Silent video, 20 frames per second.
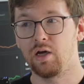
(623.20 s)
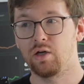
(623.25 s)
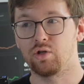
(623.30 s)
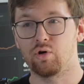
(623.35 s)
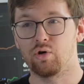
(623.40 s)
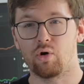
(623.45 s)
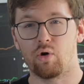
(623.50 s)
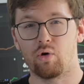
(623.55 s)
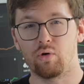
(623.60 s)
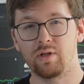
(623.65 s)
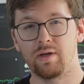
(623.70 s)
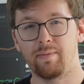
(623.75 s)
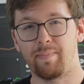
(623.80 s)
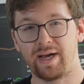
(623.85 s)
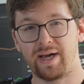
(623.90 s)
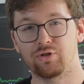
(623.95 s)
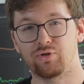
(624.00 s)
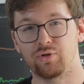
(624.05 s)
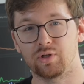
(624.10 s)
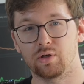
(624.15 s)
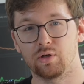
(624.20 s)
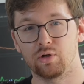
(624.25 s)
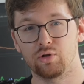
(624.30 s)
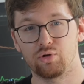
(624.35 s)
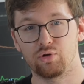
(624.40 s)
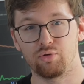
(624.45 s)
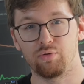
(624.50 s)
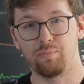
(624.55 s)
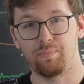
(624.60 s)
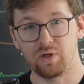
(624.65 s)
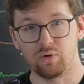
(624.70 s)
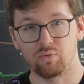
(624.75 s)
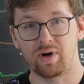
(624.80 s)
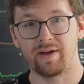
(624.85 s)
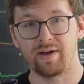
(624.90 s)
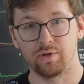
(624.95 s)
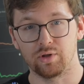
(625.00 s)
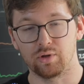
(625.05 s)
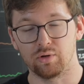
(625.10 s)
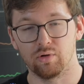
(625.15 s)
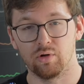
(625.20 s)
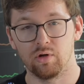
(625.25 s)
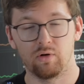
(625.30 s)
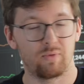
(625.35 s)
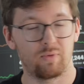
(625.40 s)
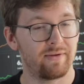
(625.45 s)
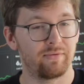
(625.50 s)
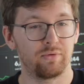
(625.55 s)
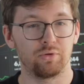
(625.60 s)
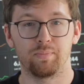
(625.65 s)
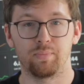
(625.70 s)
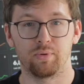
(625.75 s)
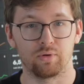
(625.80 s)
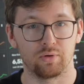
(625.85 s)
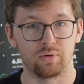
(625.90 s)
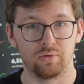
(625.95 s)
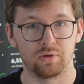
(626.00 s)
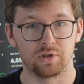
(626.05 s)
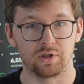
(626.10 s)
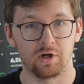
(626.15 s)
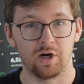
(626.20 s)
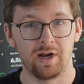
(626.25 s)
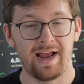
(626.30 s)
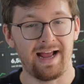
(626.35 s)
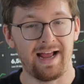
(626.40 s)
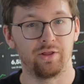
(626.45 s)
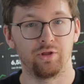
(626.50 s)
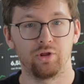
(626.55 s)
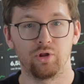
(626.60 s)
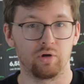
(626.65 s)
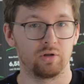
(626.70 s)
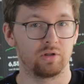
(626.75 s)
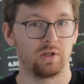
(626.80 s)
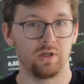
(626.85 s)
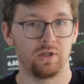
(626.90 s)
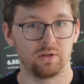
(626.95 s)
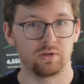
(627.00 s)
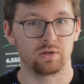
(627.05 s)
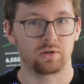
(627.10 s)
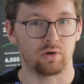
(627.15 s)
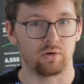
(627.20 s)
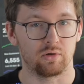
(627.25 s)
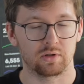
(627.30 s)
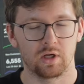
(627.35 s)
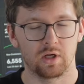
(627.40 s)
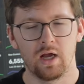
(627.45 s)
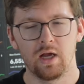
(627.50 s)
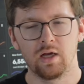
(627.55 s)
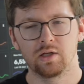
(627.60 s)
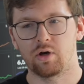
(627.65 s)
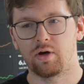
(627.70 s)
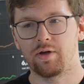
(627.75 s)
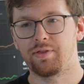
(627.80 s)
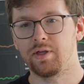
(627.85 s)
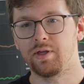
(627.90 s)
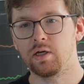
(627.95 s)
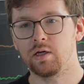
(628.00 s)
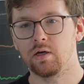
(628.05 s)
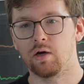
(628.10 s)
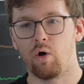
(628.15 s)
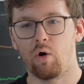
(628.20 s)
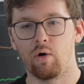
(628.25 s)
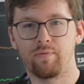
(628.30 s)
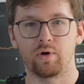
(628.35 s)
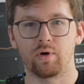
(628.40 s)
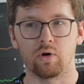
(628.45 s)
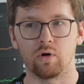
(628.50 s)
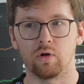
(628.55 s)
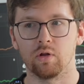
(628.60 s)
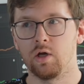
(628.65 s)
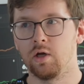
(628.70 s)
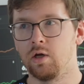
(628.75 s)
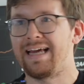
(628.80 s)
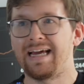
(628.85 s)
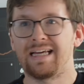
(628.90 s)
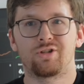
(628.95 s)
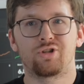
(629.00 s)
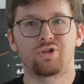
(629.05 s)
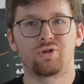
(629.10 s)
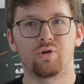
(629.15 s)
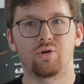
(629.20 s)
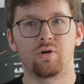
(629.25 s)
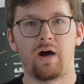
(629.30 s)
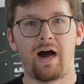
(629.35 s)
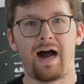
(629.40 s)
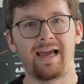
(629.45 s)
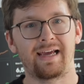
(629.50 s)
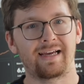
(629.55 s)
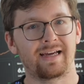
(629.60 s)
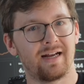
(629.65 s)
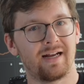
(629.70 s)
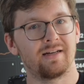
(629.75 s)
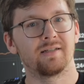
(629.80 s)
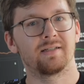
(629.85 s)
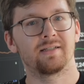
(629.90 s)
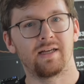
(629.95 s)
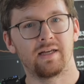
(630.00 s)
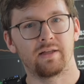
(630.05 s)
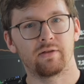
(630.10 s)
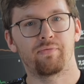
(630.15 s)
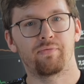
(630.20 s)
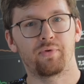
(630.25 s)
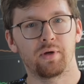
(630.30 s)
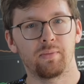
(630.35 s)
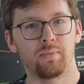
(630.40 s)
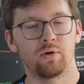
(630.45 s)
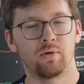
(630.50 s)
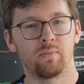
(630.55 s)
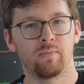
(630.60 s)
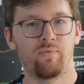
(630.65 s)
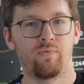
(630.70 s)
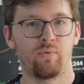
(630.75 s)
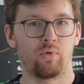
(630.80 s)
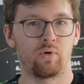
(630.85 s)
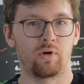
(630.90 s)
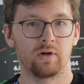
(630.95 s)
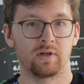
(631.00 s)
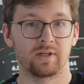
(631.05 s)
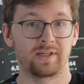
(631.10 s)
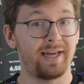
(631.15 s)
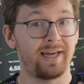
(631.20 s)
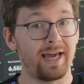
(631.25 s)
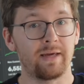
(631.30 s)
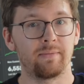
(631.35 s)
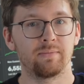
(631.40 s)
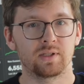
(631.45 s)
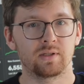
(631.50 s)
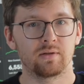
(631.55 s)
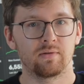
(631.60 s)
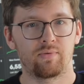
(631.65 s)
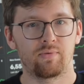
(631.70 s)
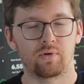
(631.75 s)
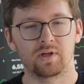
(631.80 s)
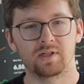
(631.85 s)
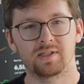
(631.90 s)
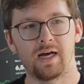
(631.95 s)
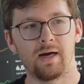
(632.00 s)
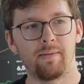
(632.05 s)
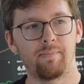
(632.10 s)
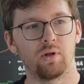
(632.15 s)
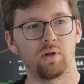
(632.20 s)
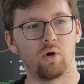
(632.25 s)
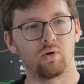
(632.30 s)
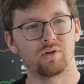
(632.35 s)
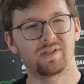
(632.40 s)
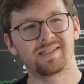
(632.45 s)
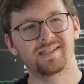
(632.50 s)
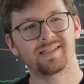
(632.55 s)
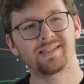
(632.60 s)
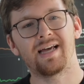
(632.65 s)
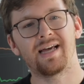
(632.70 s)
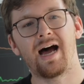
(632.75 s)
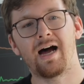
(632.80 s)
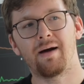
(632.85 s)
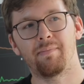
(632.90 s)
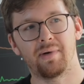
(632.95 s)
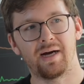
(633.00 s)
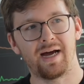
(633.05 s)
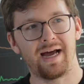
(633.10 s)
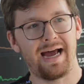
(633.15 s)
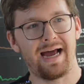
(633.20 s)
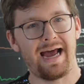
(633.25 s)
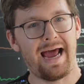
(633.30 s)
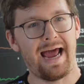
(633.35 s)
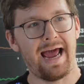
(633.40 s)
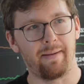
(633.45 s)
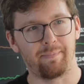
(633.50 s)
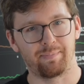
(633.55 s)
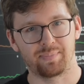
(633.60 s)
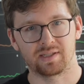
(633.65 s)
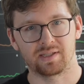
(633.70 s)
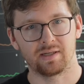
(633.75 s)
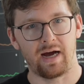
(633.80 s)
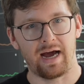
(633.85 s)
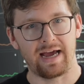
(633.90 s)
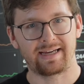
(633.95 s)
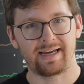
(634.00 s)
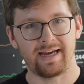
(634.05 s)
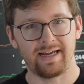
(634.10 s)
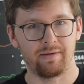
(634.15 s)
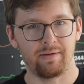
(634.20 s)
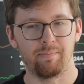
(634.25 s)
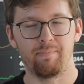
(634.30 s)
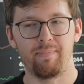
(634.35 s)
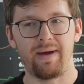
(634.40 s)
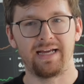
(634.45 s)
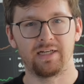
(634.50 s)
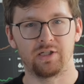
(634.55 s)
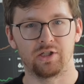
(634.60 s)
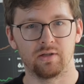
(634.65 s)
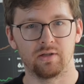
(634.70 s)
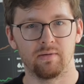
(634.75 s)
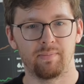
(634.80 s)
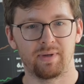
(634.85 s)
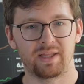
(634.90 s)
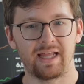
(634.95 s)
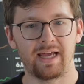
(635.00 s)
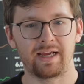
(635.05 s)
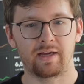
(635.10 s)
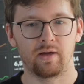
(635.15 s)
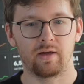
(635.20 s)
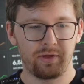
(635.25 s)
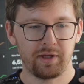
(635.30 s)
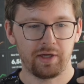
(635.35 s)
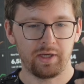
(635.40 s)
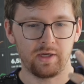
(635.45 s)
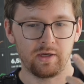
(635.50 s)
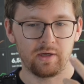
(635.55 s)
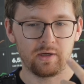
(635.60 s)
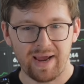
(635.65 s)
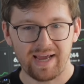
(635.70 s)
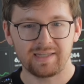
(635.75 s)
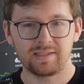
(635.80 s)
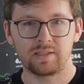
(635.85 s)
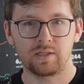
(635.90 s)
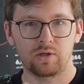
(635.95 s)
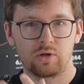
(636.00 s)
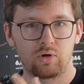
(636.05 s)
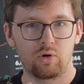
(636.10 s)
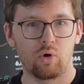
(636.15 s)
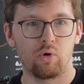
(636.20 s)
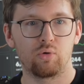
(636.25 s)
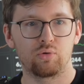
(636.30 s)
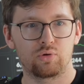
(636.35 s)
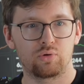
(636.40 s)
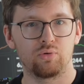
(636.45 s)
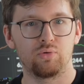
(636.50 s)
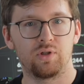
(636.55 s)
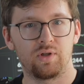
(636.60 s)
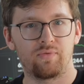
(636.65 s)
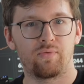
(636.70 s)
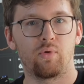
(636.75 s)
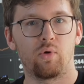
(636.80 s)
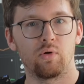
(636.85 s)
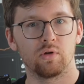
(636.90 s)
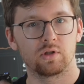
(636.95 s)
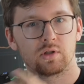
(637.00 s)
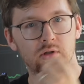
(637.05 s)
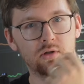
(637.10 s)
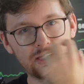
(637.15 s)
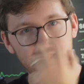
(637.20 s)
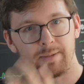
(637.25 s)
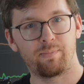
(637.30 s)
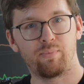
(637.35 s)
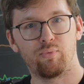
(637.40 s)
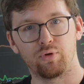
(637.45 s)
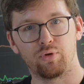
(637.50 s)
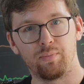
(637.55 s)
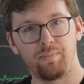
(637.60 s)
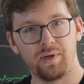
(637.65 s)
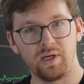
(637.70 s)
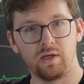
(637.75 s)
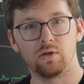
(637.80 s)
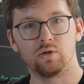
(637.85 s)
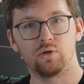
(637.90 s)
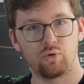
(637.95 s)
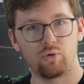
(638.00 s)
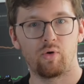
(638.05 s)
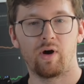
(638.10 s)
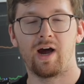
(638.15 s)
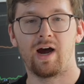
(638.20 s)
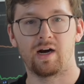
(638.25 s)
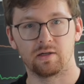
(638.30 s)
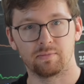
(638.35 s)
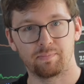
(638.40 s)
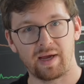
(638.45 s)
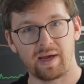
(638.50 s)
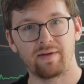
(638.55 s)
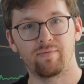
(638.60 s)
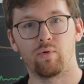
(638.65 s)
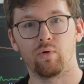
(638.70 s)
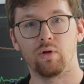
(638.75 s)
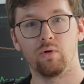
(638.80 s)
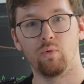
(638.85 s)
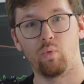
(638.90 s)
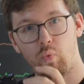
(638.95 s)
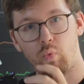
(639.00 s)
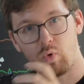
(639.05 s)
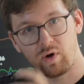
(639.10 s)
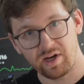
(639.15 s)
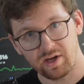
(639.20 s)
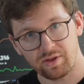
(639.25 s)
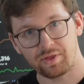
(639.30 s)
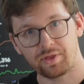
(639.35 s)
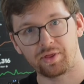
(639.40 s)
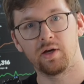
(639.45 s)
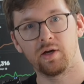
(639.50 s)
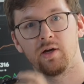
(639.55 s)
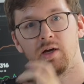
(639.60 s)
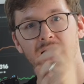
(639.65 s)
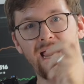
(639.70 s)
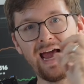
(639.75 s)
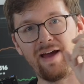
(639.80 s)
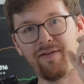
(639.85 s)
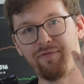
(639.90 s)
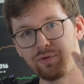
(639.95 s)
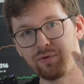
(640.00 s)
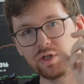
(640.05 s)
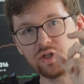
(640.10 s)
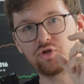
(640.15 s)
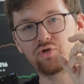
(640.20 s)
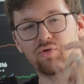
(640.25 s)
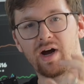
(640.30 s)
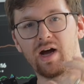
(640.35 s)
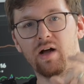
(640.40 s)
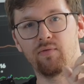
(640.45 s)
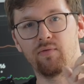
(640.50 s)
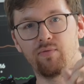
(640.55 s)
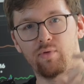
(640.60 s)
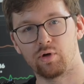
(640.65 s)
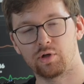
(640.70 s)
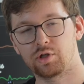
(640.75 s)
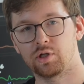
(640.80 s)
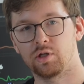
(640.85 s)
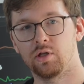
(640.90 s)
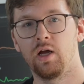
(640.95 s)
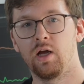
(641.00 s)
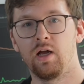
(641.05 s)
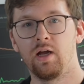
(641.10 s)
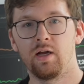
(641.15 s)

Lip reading: your only metric should be revenue per user, and not installs. So I think overall, yes, sure, I can understand freemium for games, for example, or some apps I can imagine. But like the basic go-to default tip would be do a hard paywall with a free trial version.